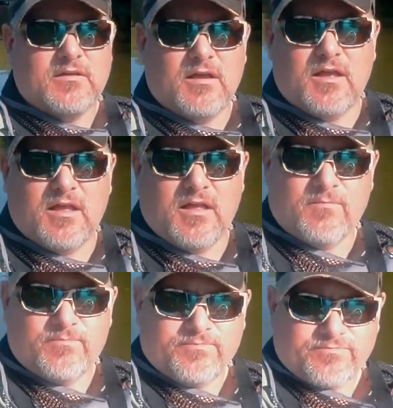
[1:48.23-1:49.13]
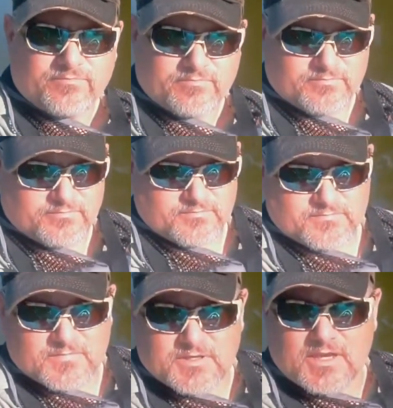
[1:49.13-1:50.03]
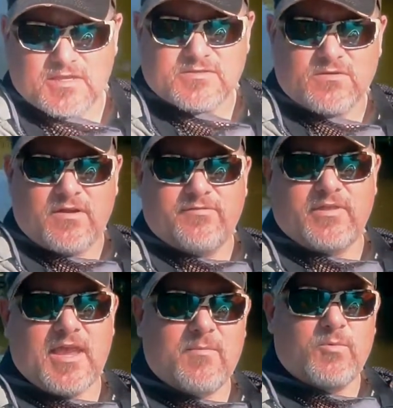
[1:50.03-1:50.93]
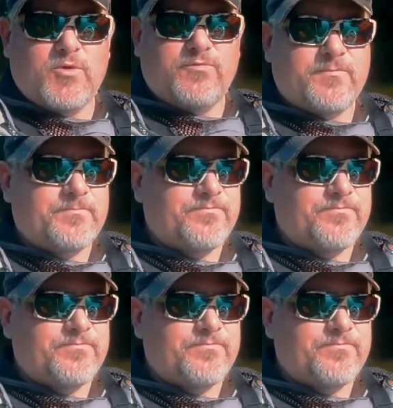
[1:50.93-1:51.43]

again, sorry for the camera move,